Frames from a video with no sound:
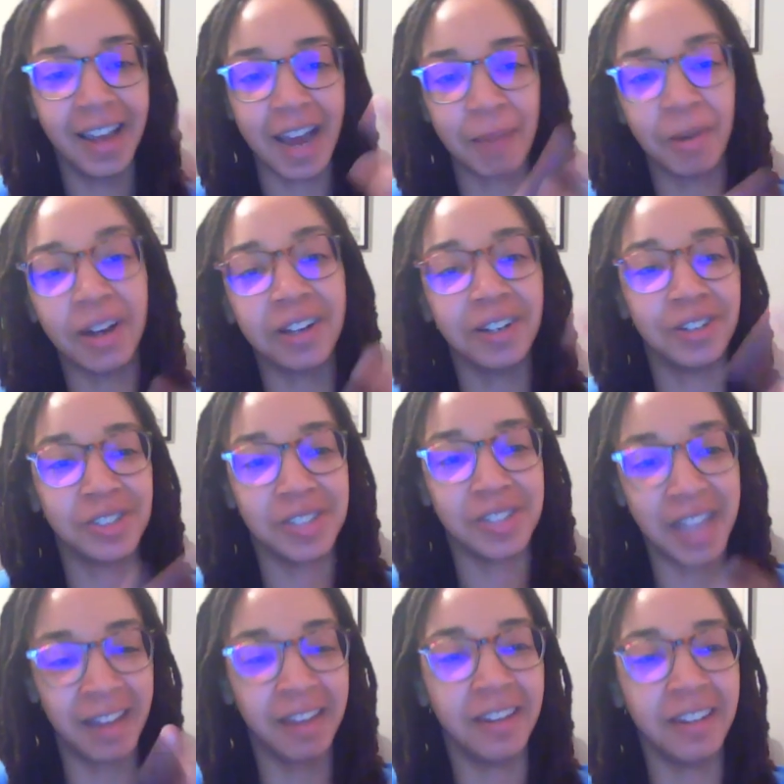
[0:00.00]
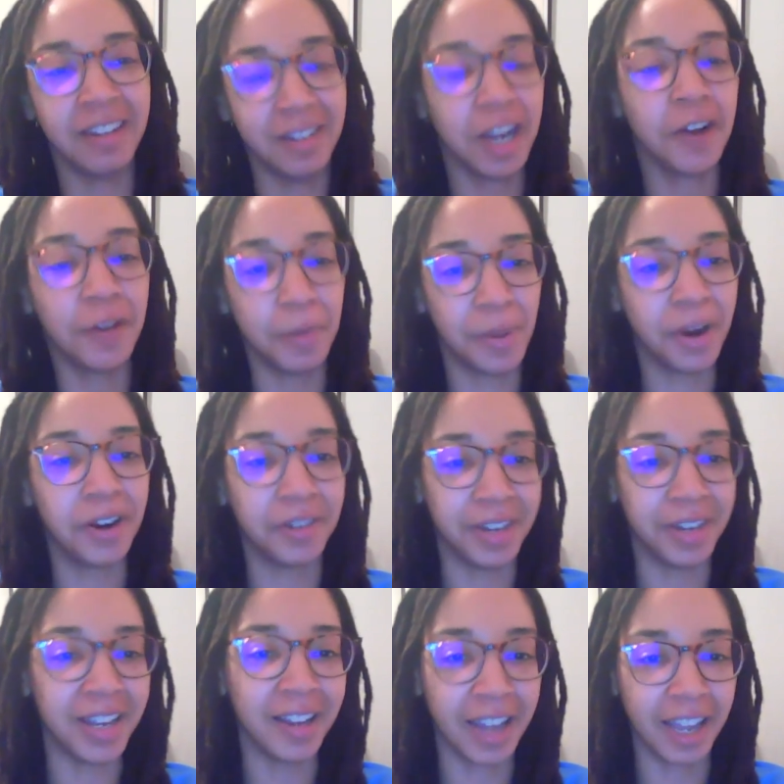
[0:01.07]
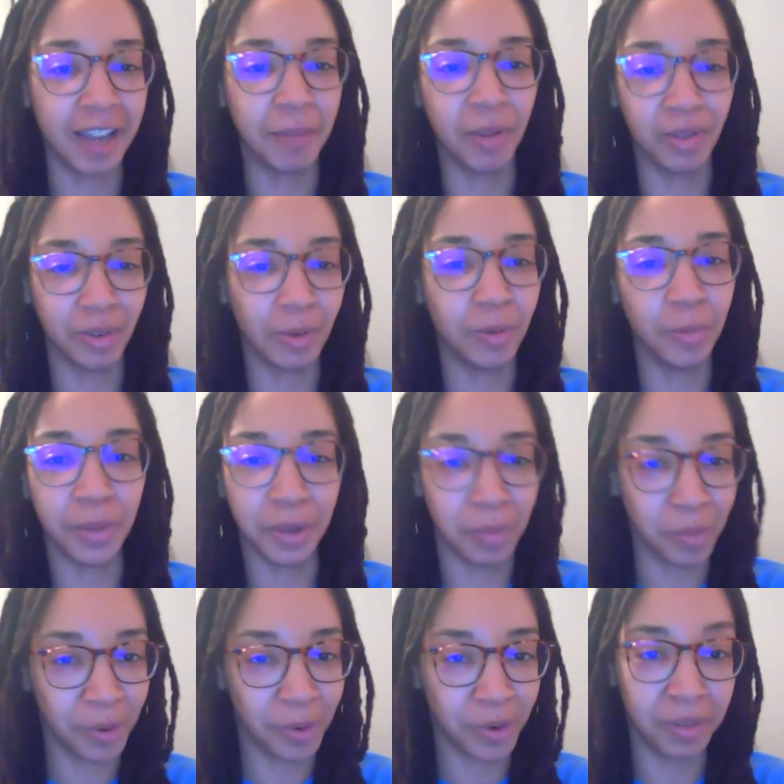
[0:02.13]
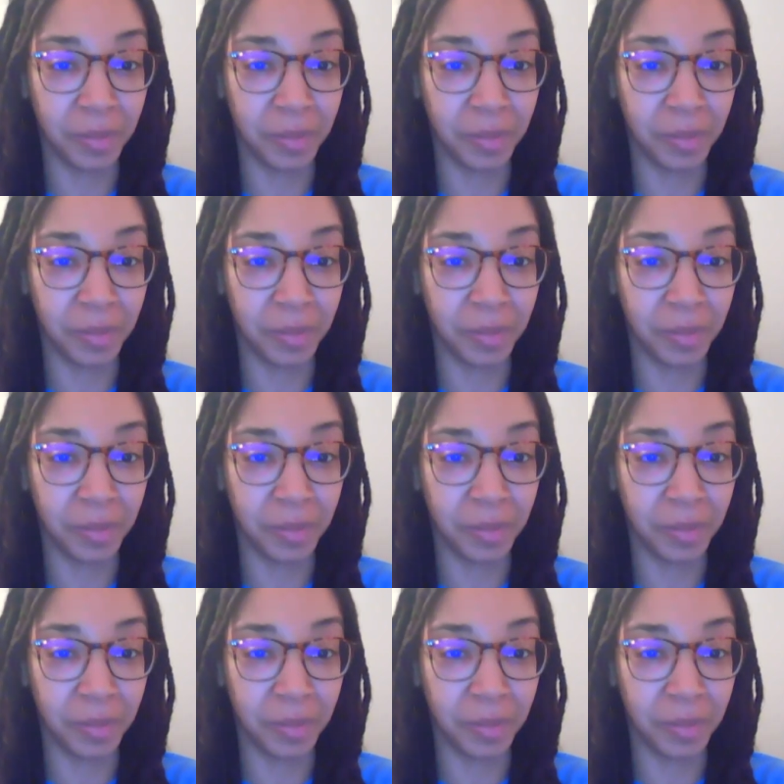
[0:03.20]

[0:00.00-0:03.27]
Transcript: I'm understanding the Derry Bird nickname a little bit more.